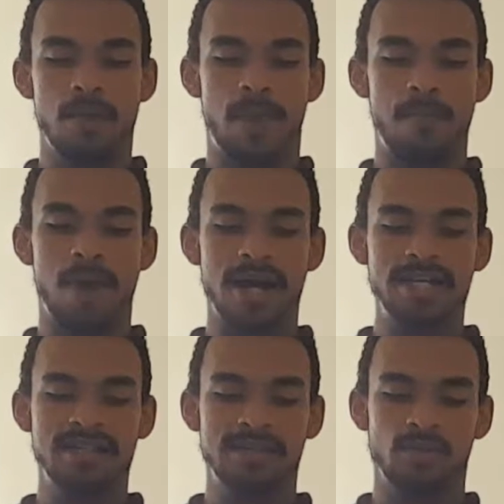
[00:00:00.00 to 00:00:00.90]
My
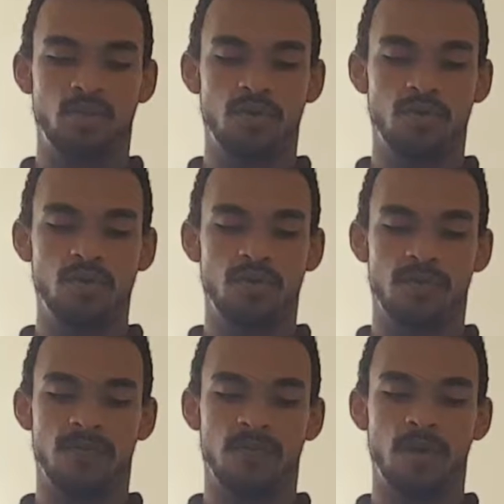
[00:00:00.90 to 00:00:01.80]
body still won't
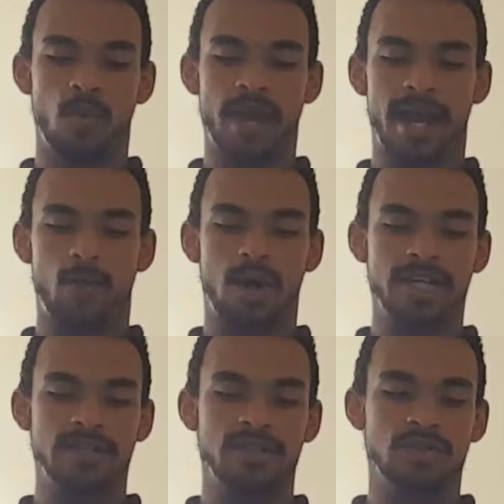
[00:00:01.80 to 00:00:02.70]
move the way I
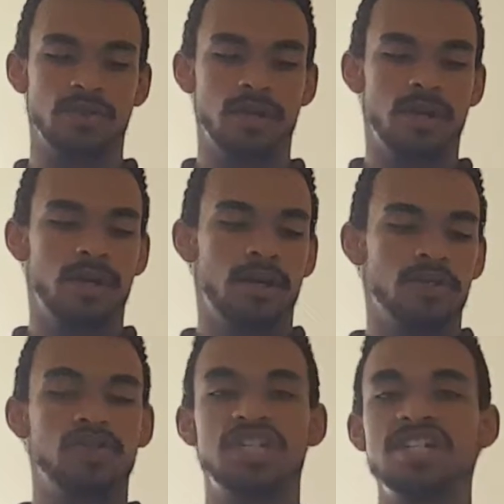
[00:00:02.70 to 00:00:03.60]
want it to.
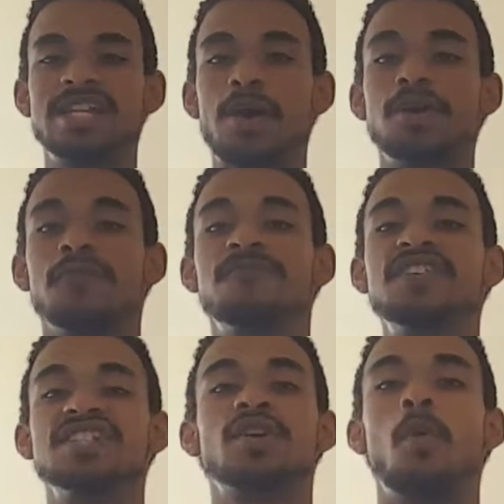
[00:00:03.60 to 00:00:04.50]
So she's now in her
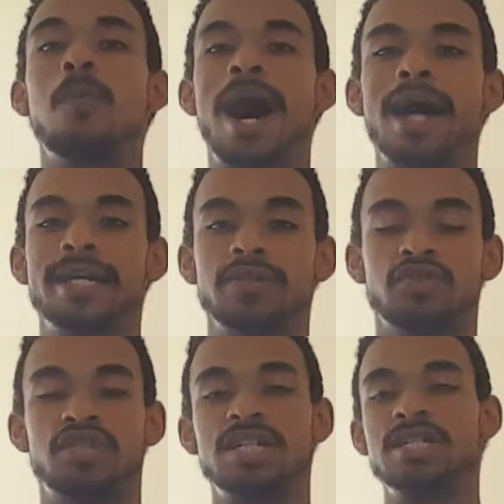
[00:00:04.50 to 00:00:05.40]
physical body, so
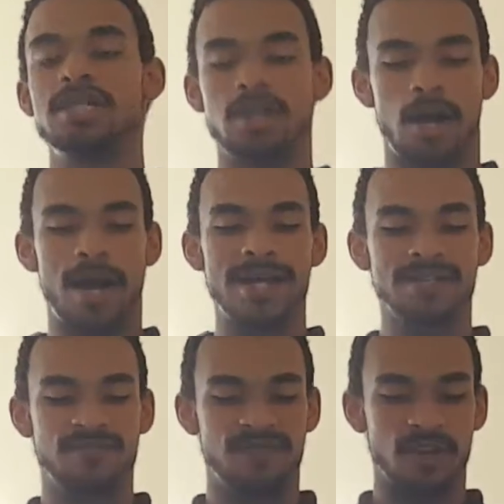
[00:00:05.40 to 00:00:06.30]
she
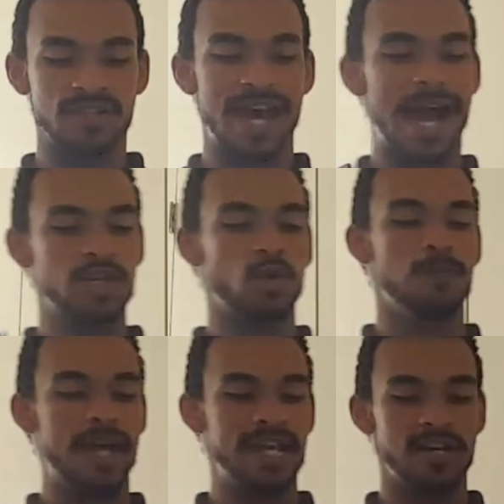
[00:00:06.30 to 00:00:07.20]
hasn't felt actual
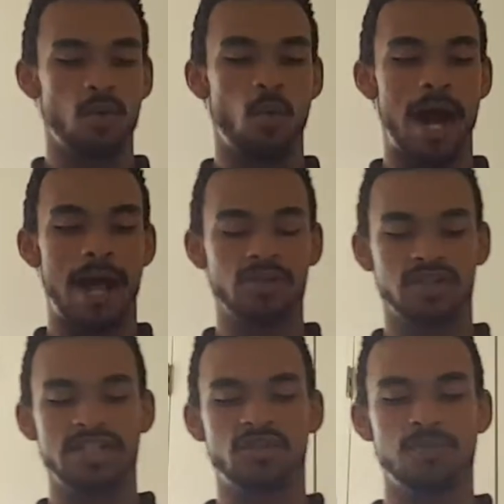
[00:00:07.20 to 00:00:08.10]
pain in a while,
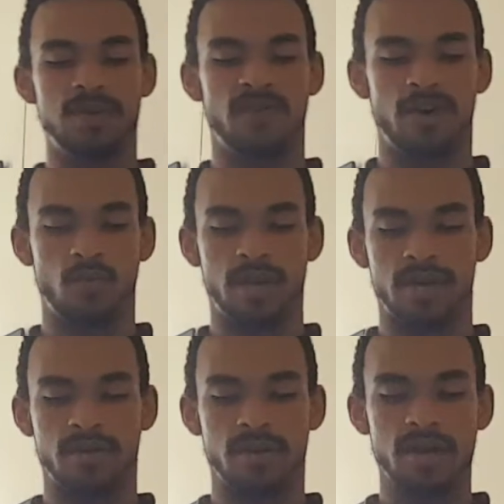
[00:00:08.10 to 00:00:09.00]
so this would be very
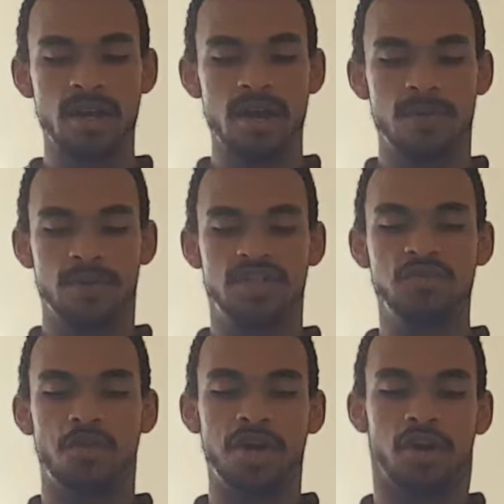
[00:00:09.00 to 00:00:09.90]
weird. But
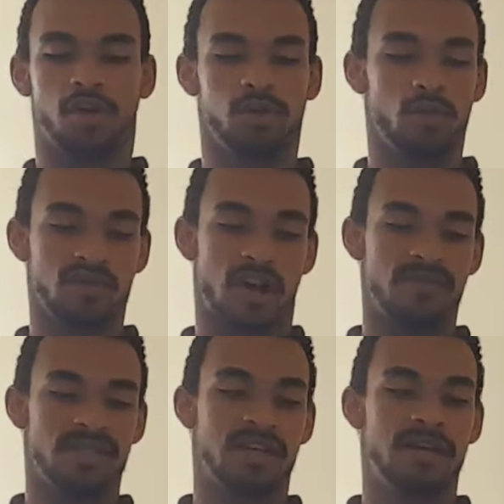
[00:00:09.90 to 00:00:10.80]
she's wearing her clothes,
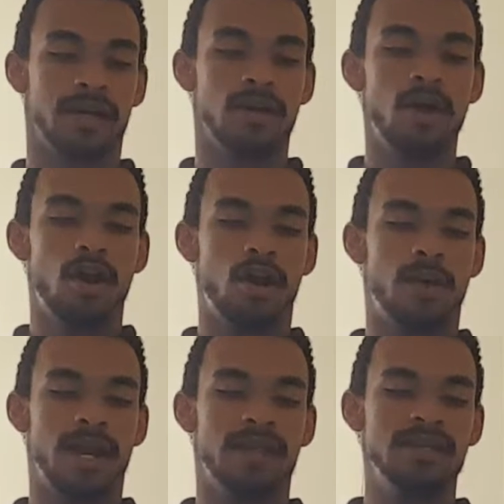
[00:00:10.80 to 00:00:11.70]
obviously, again.
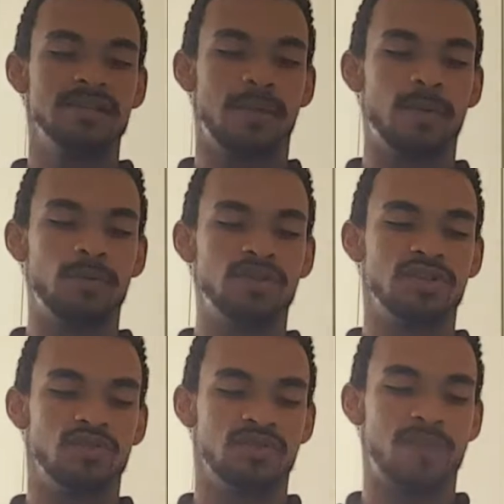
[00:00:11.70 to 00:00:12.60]
Alright, at least I'm able to
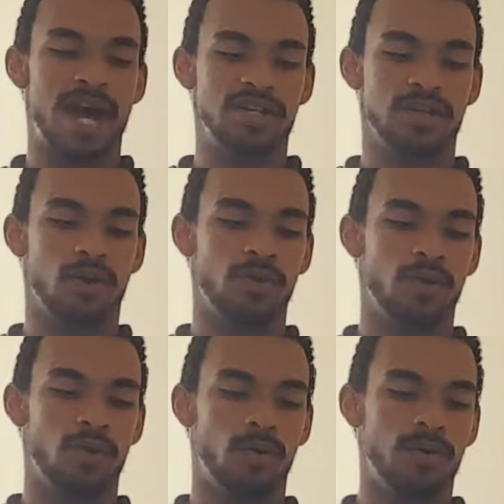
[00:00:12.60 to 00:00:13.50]
use magic,
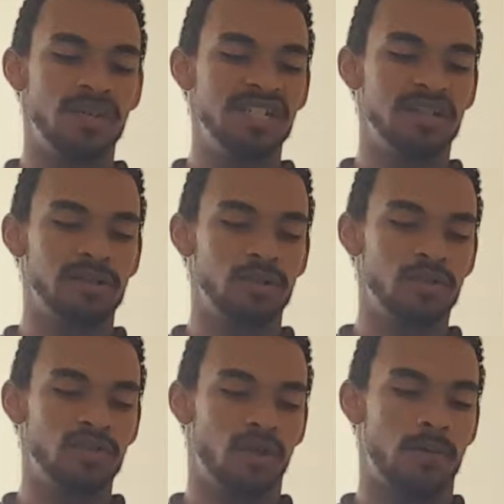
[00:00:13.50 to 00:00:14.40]
although these
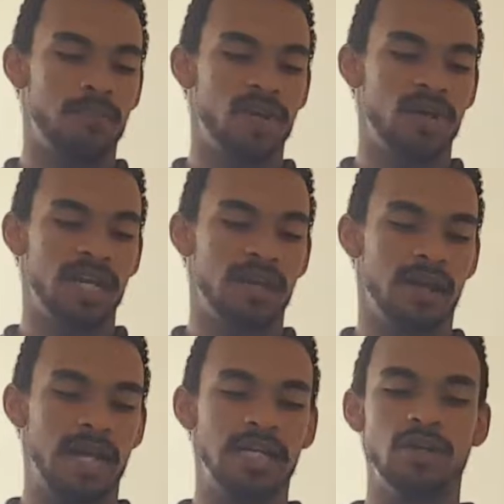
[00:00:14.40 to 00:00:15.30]
clothes merely
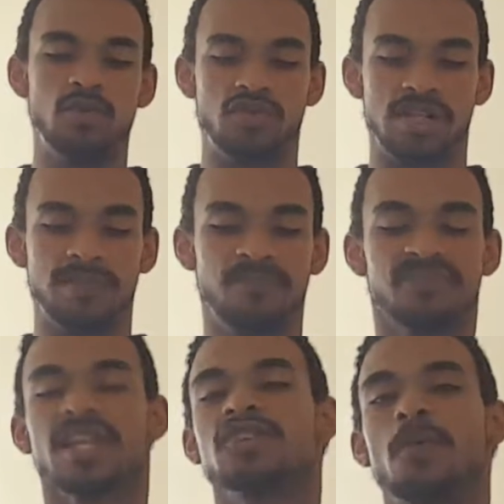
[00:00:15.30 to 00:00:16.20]
an illusion.
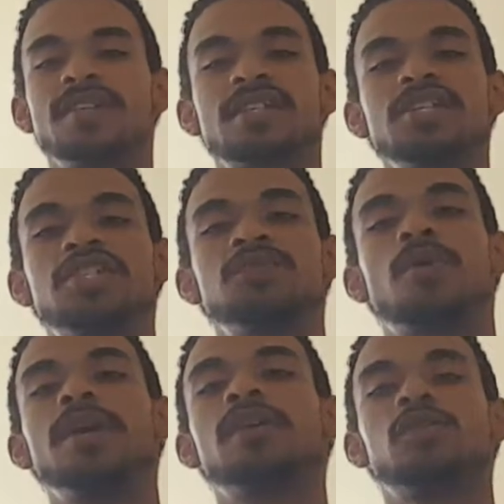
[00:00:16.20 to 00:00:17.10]
So basically, she's
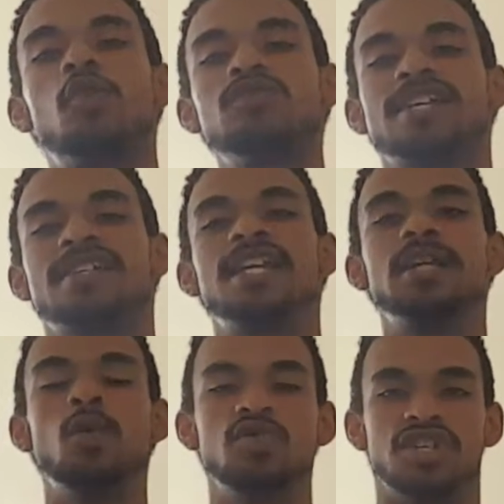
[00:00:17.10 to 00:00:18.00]
wearing clothes as an
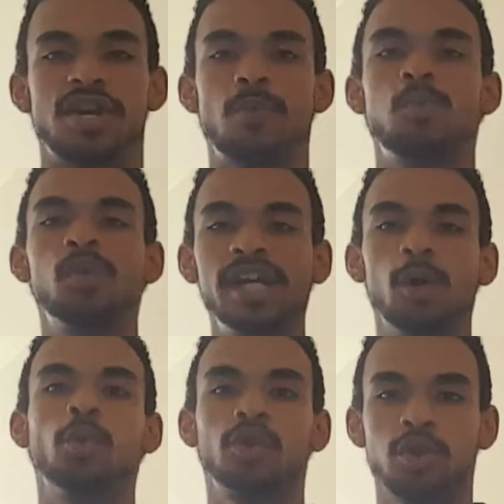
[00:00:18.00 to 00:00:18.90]
illusion. They're not
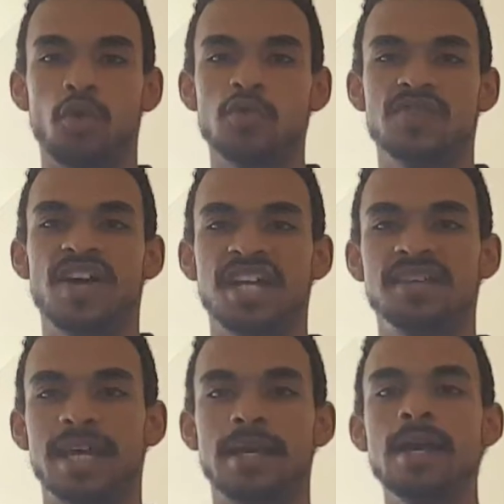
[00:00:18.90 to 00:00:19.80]
real clothes of
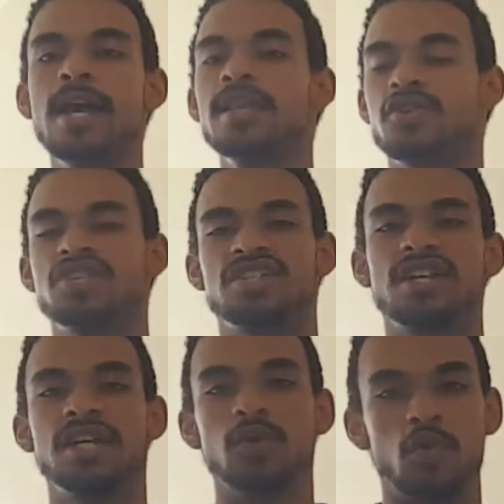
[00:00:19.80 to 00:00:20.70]
anything. They're just
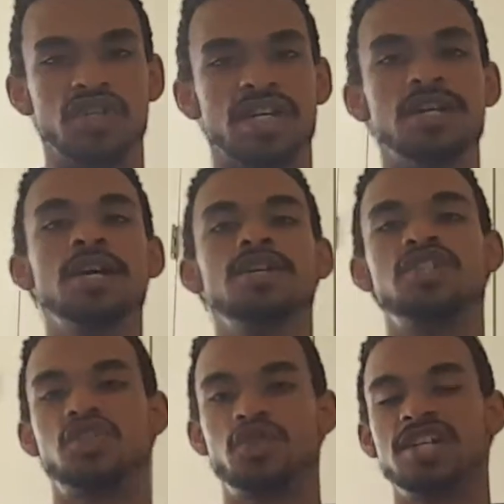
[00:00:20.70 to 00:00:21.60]
an illusion.
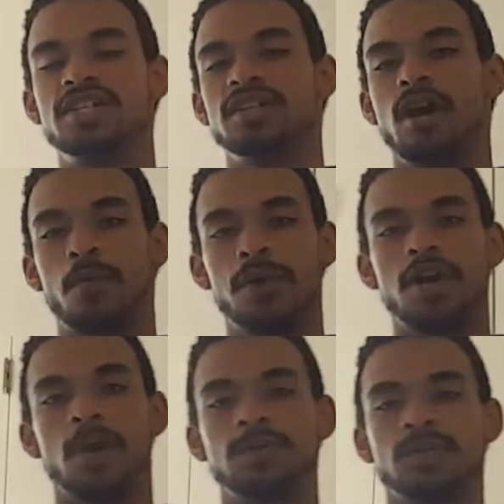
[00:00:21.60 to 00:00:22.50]
She's using it to cover it
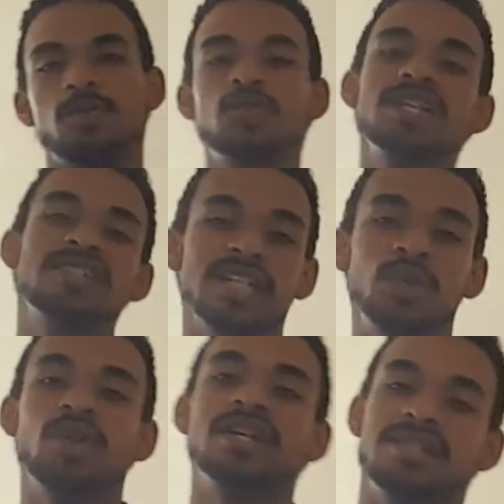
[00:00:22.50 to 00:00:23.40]
up. So those who can see
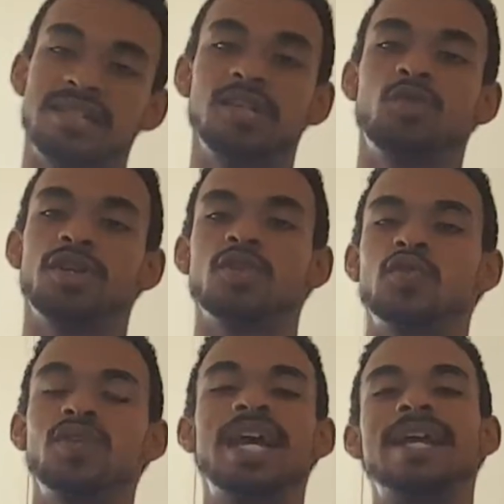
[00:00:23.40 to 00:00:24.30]
through it can see through it. Those
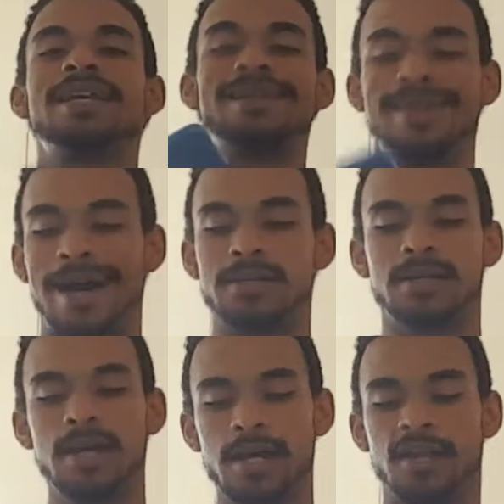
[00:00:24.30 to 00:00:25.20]
who cannot.
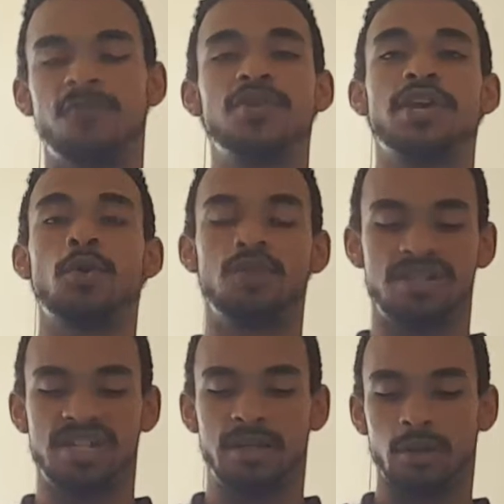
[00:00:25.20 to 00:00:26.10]
Therefore, they can only
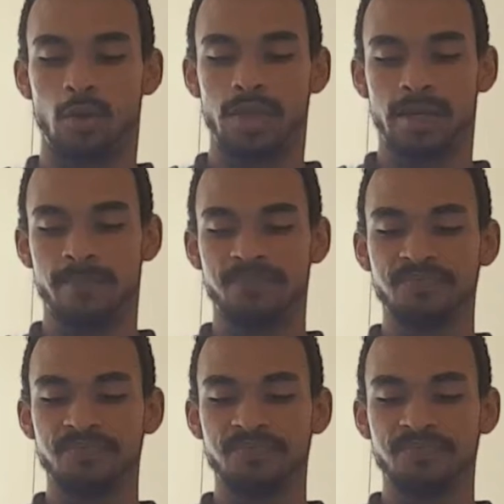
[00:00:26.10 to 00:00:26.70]
see clothing.